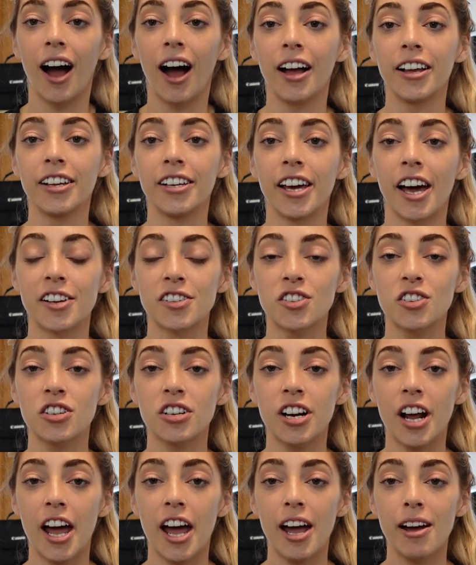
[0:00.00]

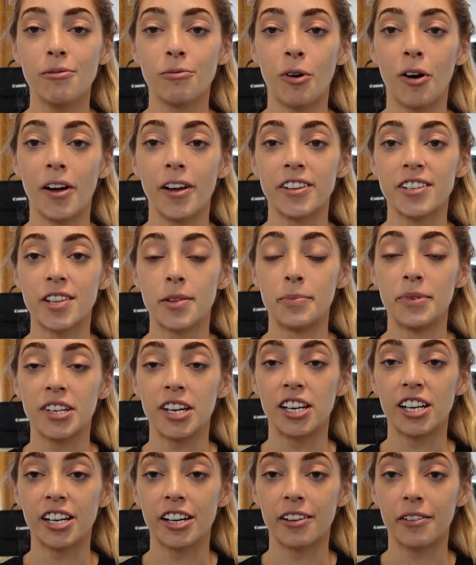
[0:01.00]
yesterday was the
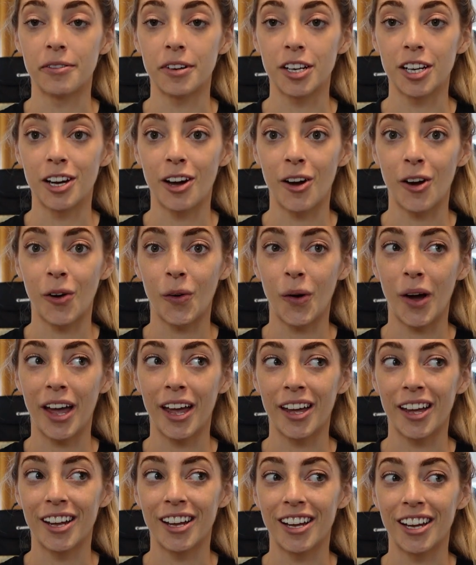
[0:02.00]
beginning of the video
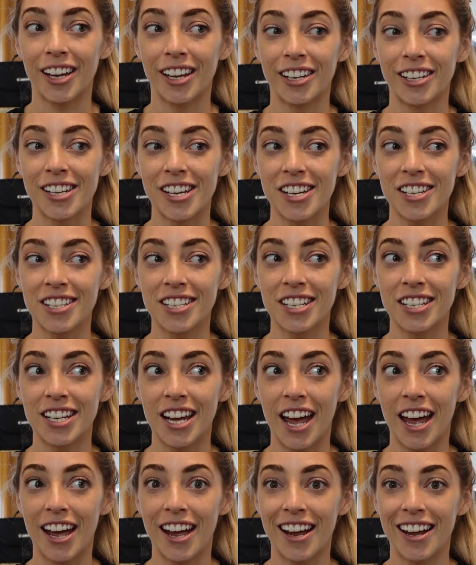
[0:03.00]
and
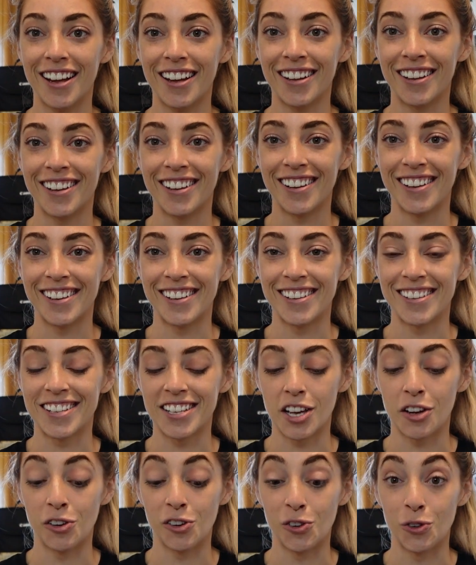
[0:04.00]
today
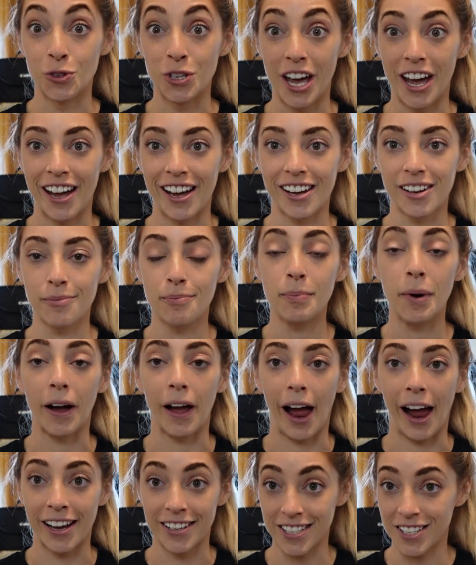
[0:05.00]
is a new day,
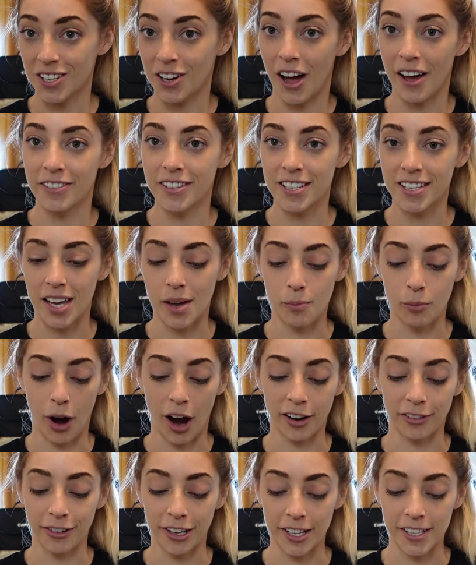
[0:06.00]
but I still have the same
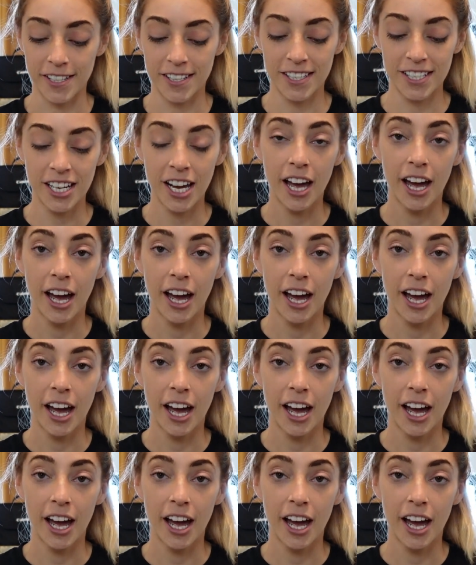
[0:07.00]
breakfast.